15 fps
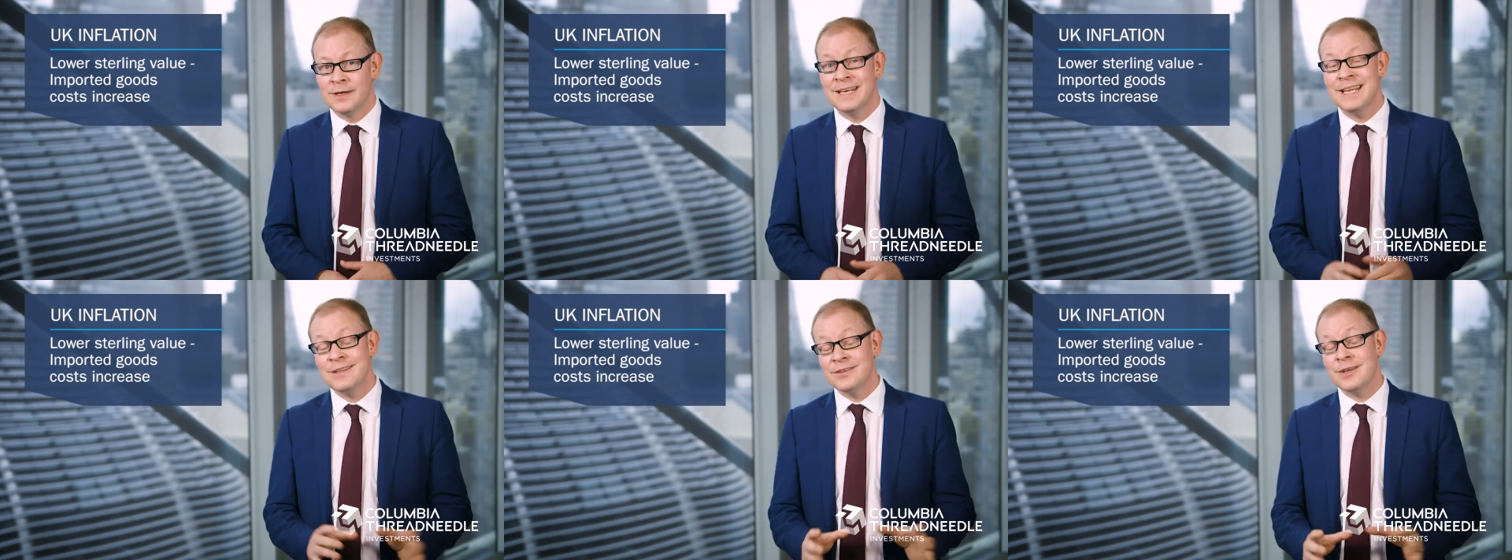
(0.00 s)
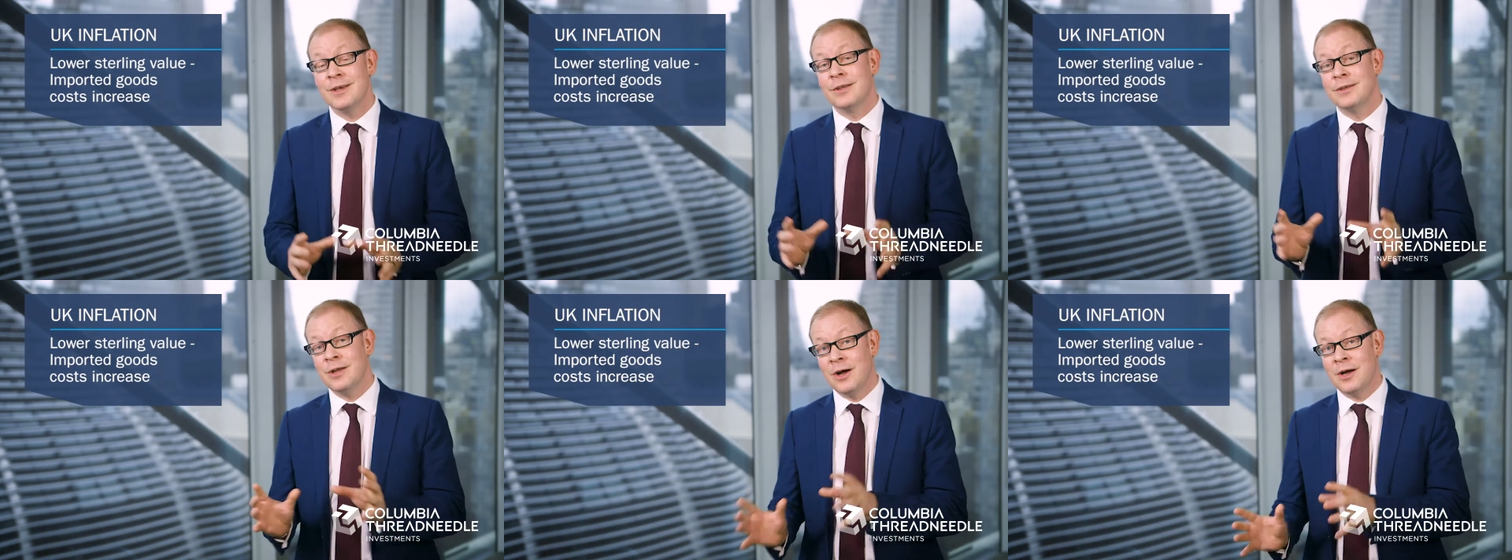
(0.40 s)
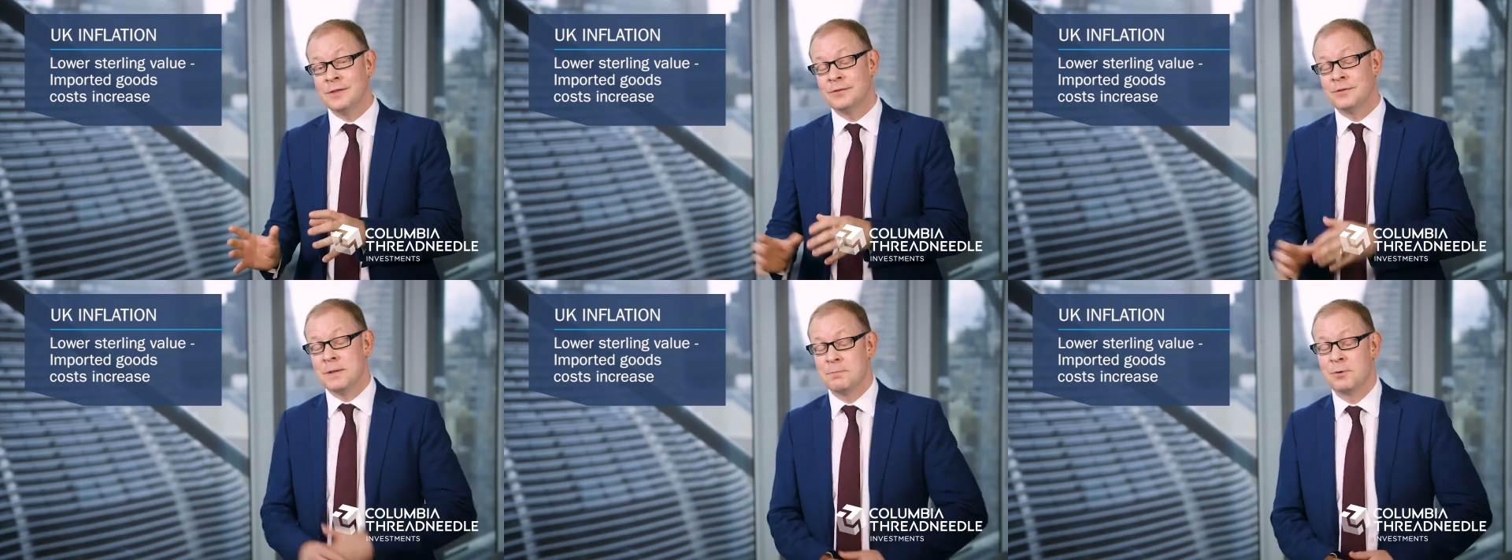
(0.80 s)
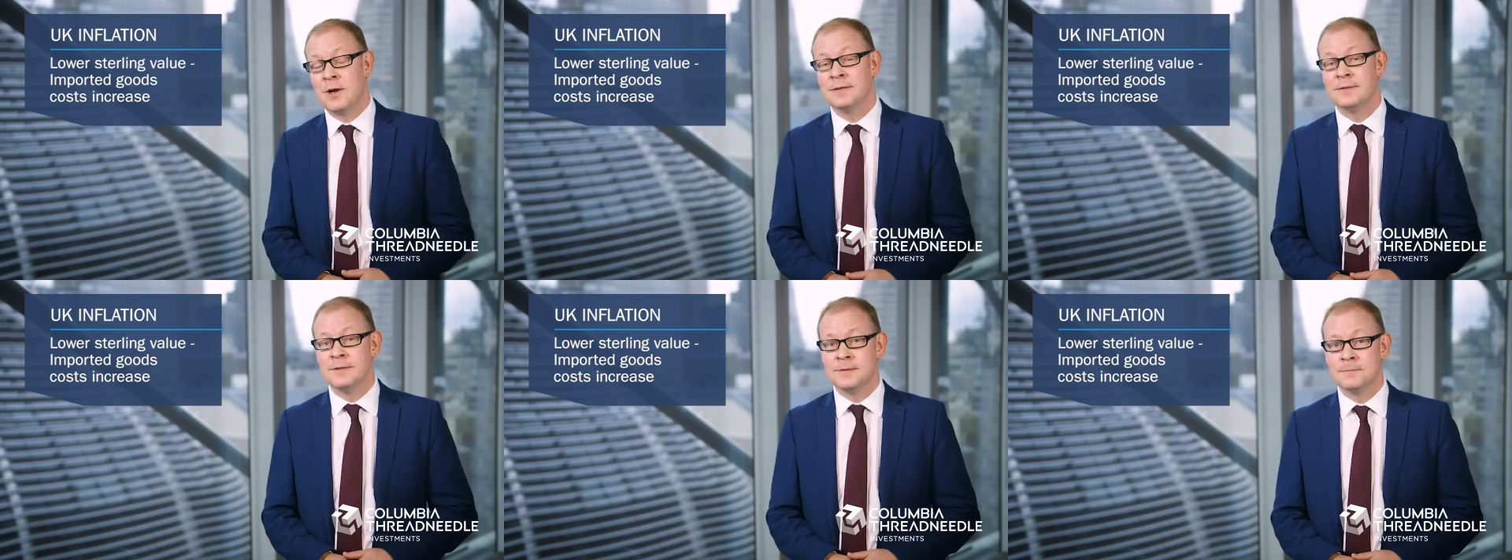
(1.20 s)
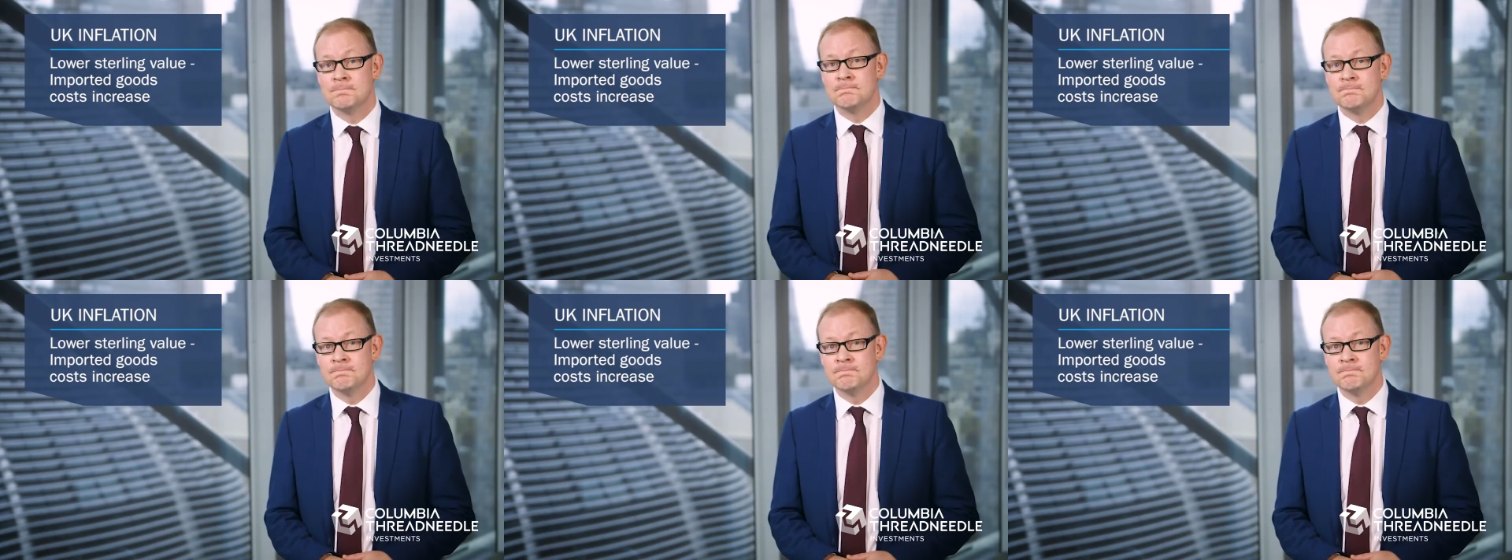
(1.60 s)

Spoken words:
and in turn high street prices.